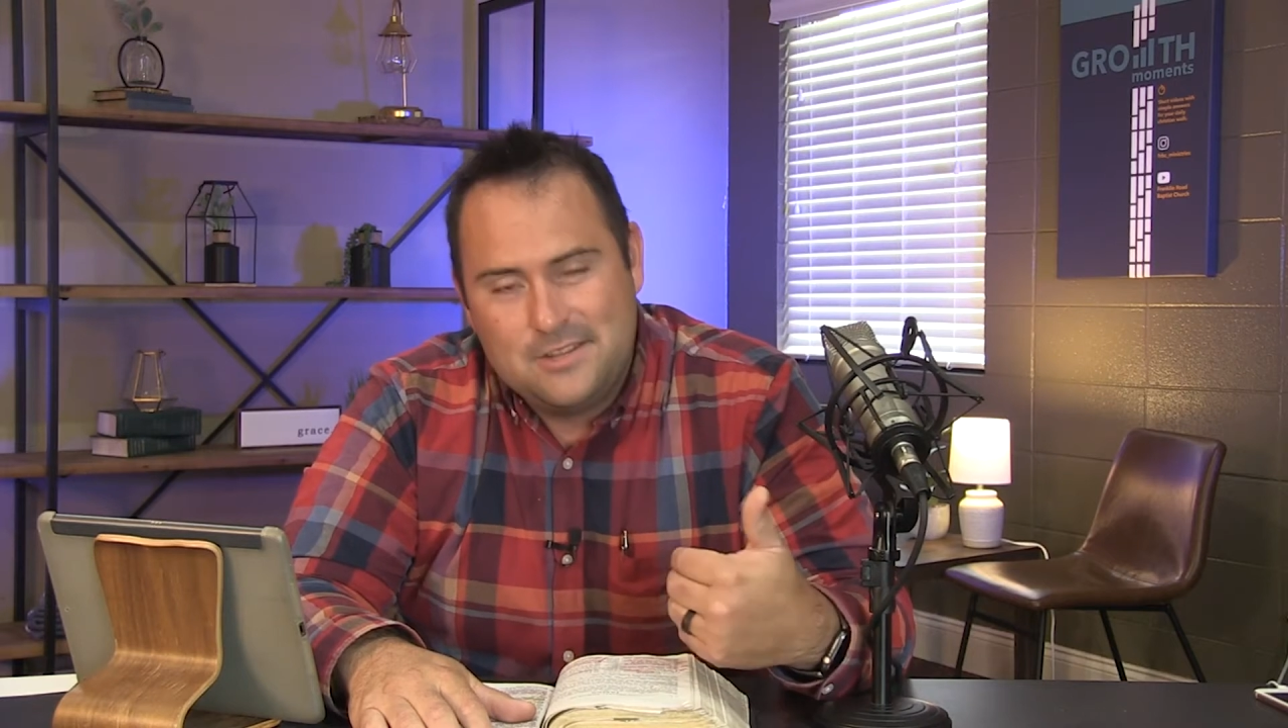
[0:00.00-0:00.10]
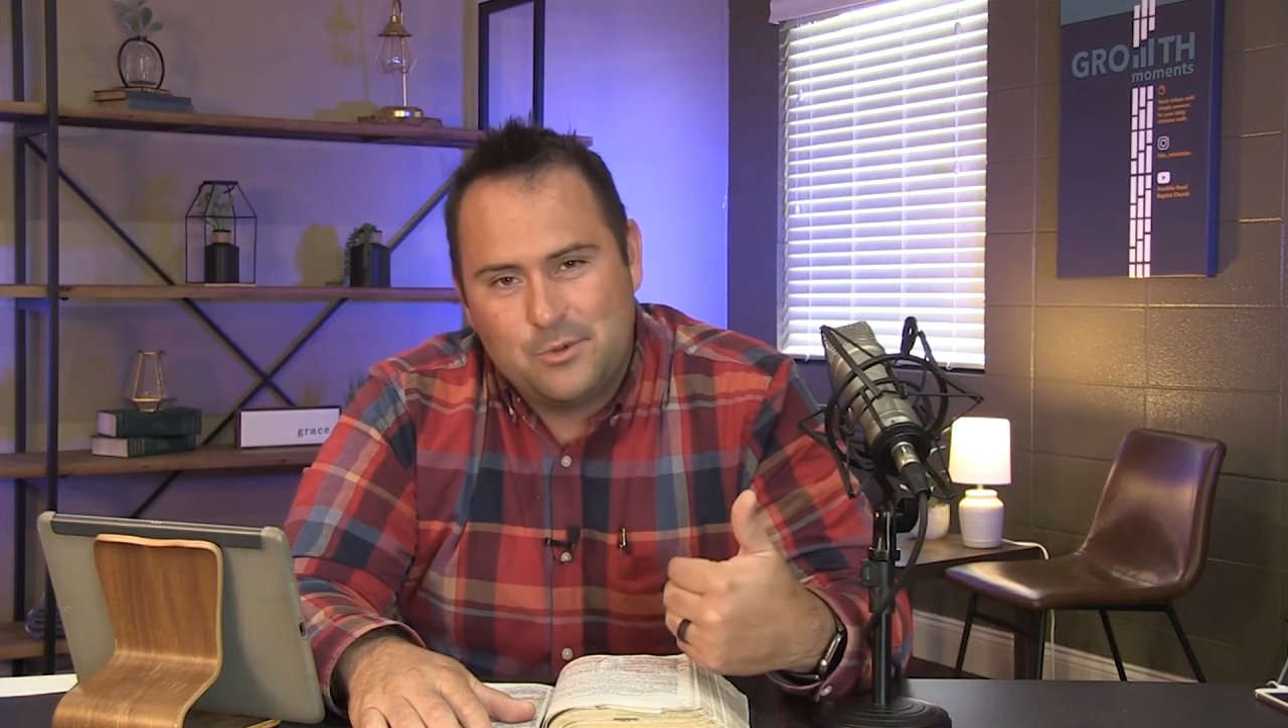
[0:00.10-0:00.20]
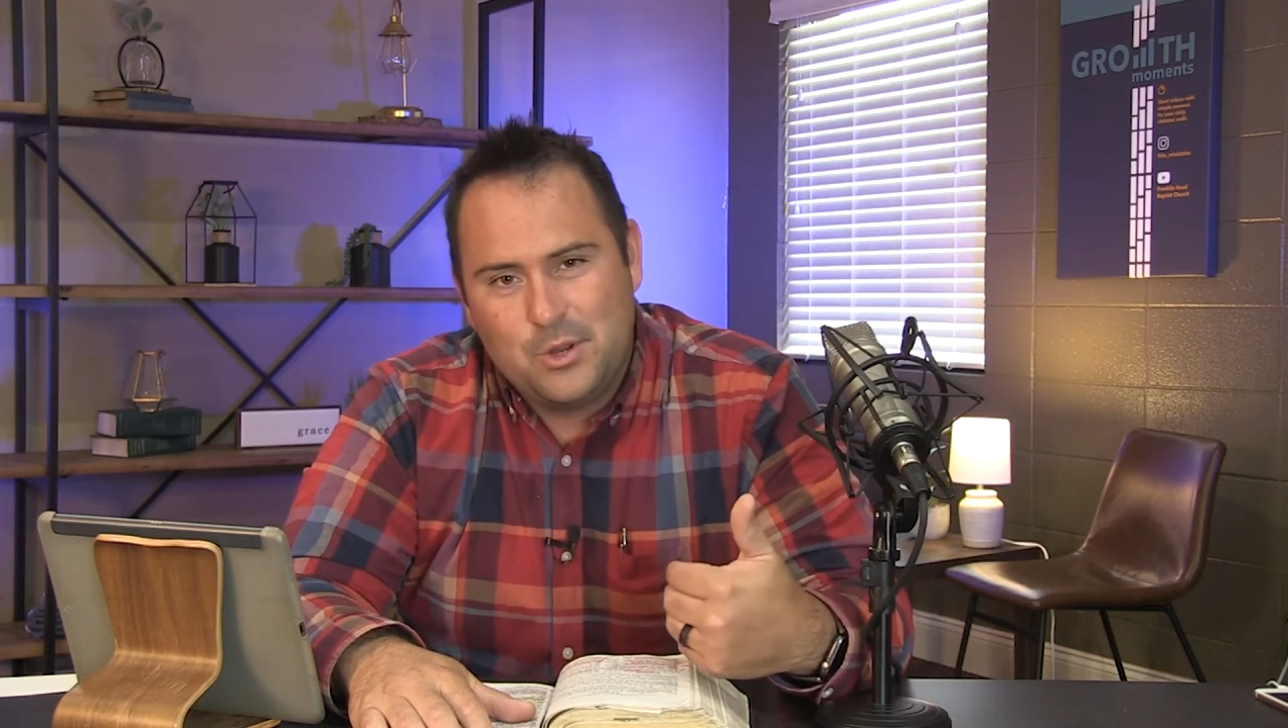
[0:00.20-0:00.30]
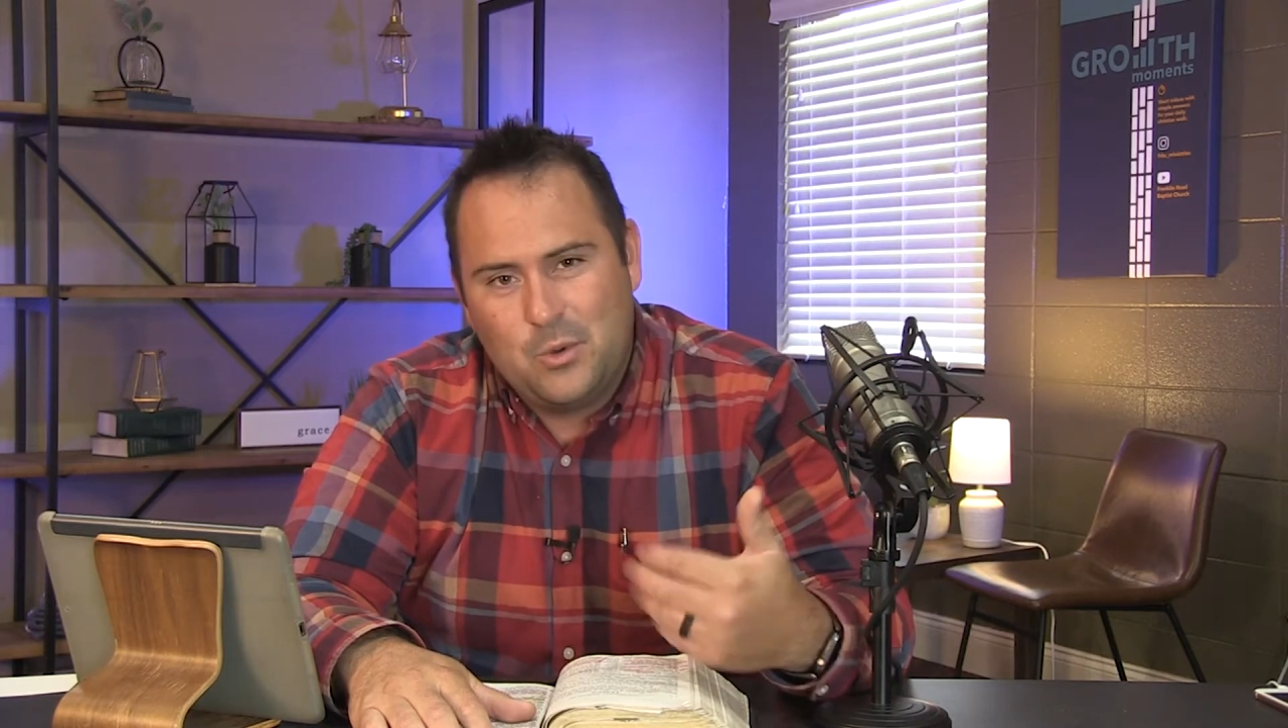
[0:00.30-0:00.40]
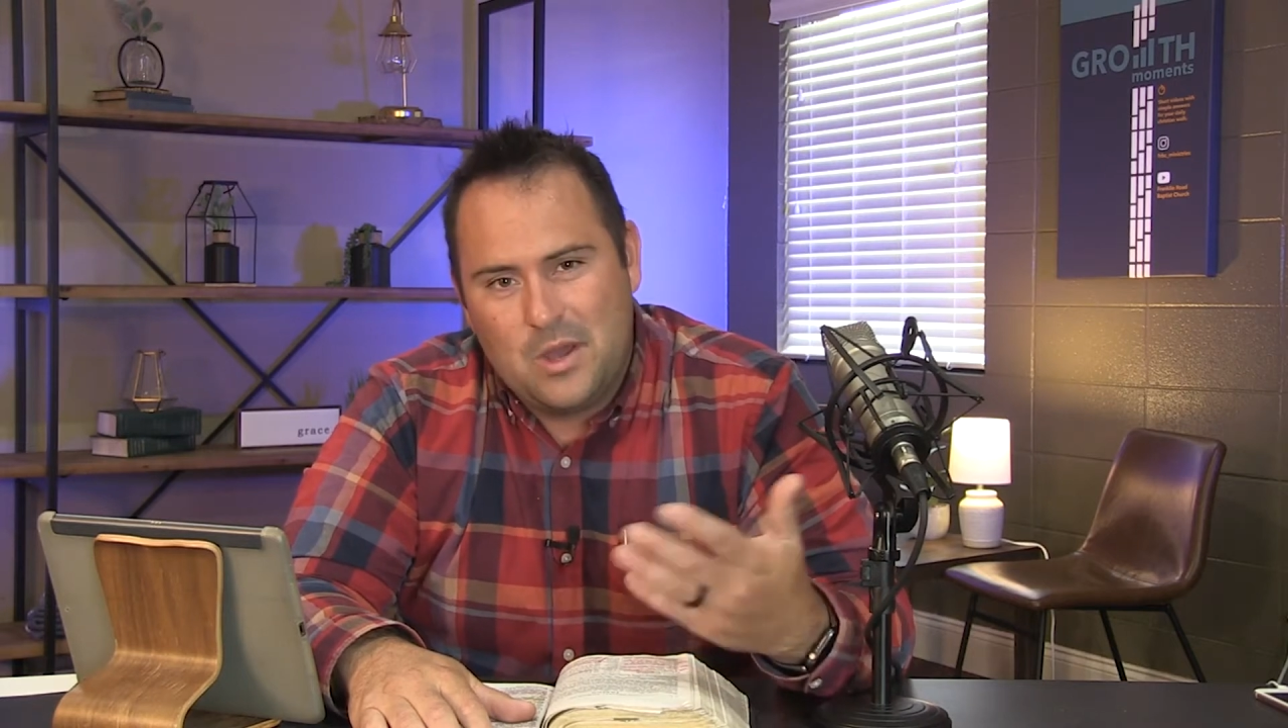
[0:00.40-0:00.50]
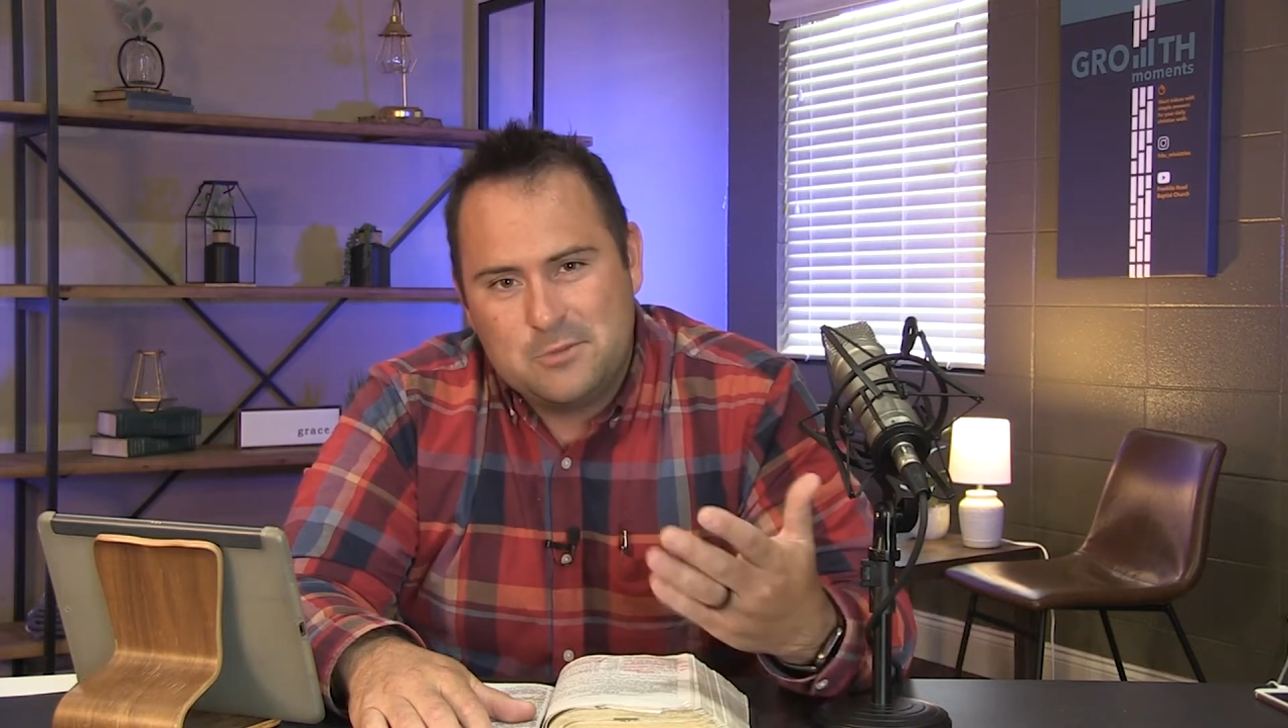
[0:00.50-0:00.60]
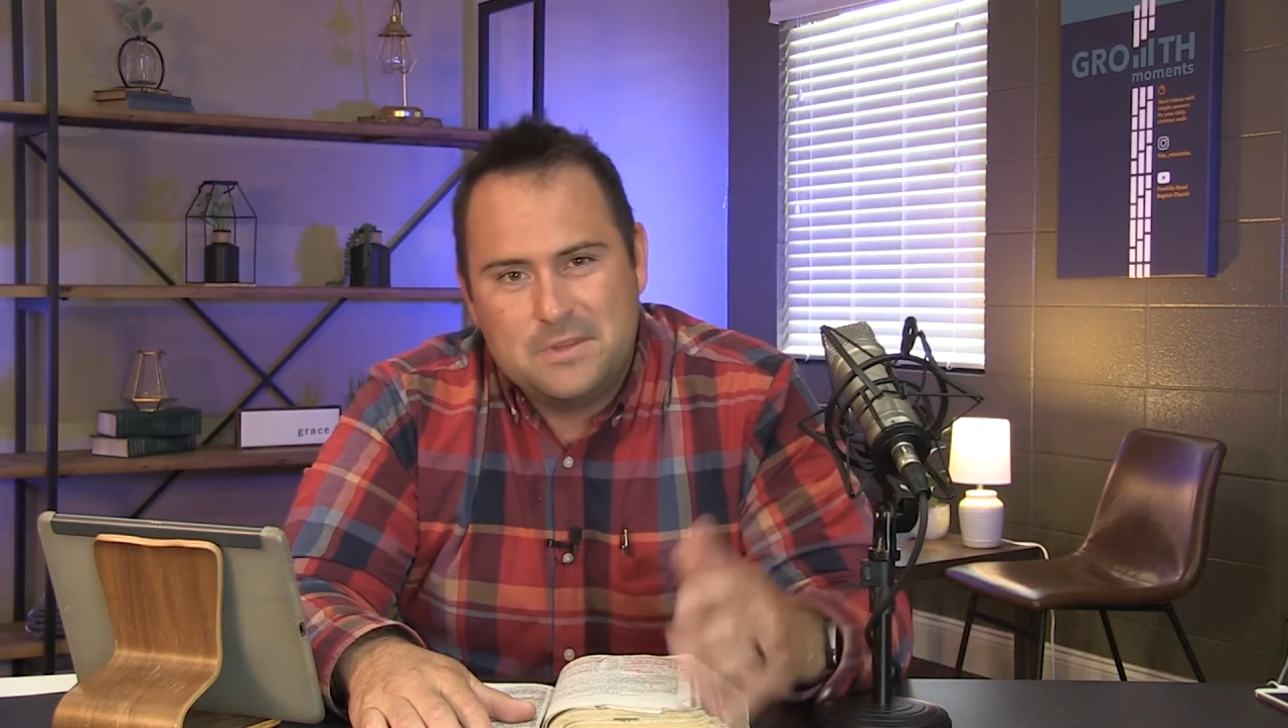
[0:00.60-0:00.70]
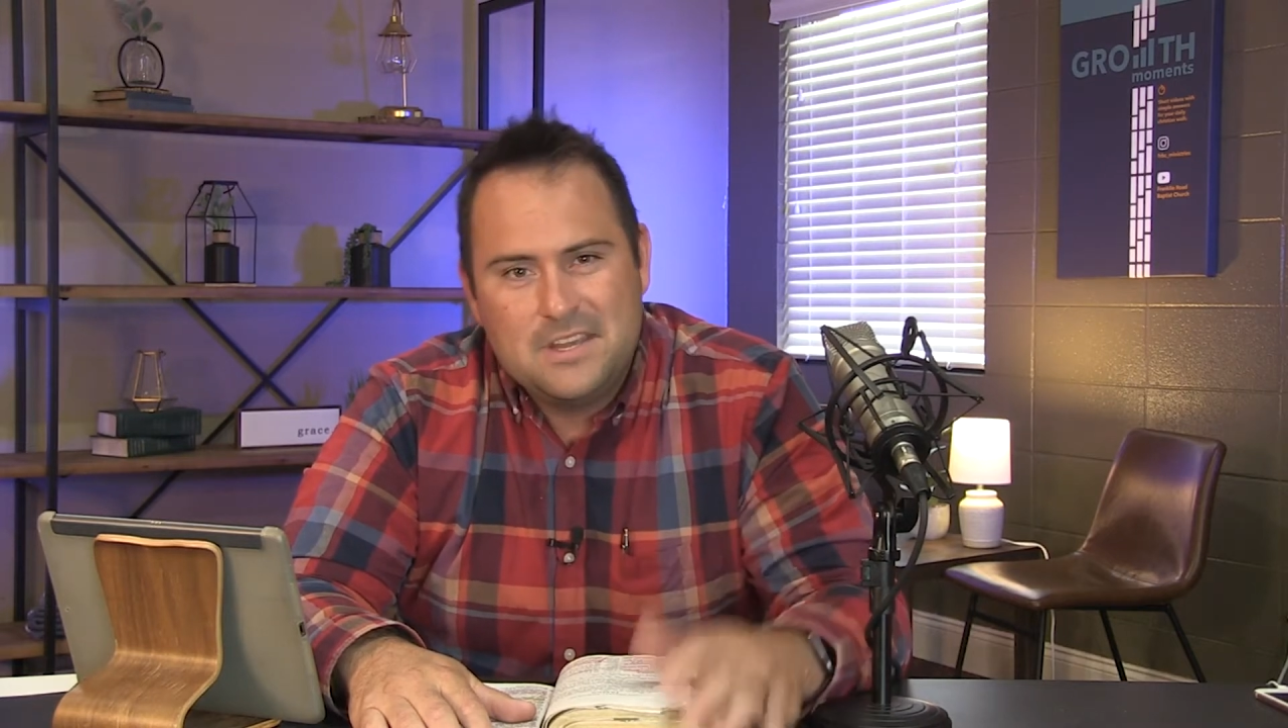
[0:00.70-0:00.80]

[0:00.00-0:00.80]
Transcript: the request,